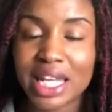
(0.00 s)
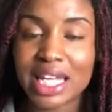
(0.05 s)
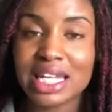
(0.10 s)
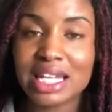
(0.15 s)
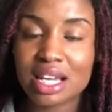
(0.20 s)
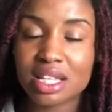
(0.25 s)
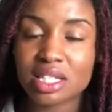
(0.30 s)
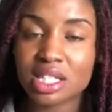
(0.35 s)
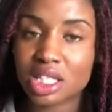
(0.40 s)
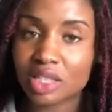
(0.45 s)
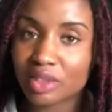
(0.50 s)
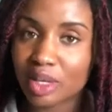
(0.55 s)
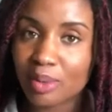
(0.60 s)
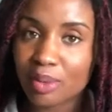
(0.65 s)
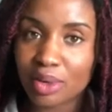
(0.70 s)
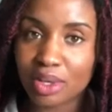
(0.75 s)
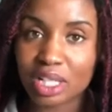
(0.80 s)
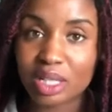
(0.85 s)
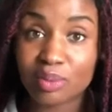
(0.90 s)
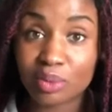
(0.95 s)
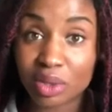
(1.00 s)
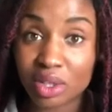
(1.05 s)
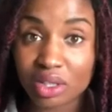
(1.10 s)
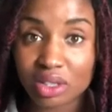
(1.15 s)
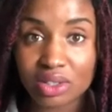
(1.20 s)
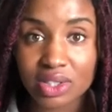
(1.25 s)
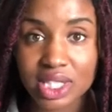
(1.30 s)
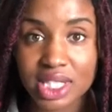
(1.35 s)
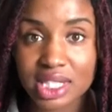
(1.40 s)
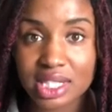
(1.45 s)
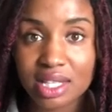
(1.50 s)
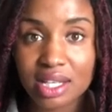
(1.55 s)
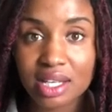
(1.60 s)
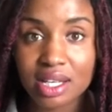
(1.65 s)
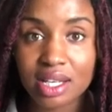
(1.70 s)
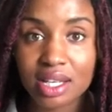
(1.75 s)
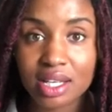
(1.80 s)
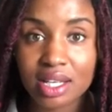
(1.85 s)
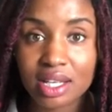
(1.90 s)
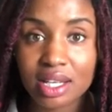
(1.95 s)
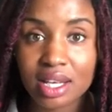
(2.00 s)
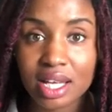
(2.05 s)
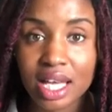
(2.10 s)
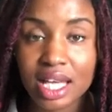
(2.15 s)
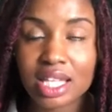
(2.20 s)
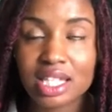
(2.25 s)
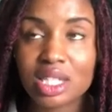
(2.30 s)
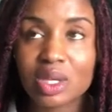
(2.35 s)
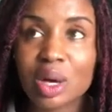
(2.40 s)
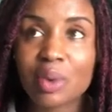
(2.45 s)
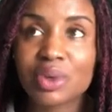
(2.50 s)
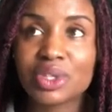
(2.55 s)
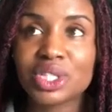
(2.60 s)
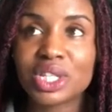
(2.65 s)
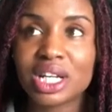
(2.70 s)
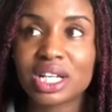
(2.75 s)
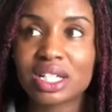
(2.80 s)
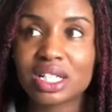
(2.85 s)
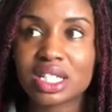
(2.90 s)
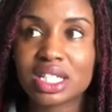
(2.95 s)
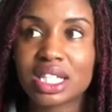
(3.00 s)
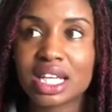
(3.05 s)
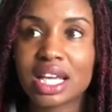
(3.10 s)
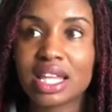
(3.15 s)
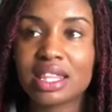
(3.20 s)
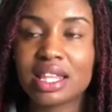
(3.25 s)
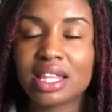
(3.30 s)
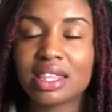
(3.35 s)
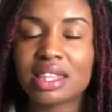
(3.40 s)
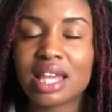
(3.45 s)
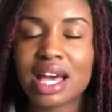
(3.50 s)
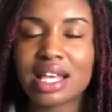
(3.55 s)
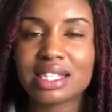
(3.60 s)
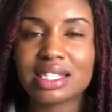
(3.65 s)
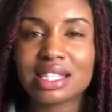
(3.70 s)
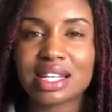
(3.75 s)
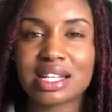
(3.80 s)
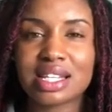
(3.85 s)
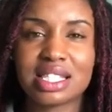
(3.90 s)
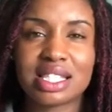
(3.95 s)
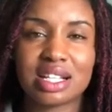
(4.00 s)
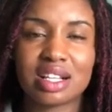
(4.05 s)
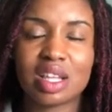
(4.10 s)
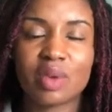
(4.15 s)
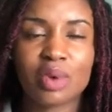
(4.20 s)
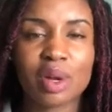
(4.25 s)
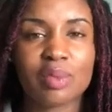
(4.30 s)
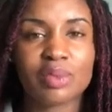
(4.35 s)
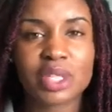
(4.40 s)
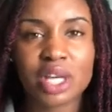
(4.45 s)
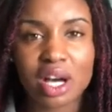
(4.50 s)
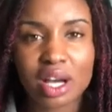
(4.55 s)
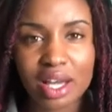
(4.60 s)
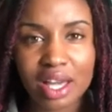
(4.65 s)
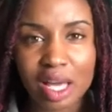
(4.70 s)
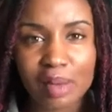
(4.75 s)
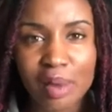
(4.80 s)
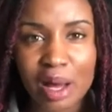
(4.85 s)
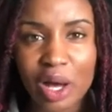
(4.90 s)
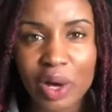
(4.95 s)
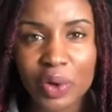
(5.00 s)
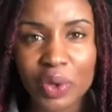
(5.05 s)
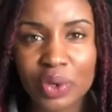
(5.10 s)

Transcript: does corrupt good morals. And so I want you to understand that that's not necessarily what I'm talking about.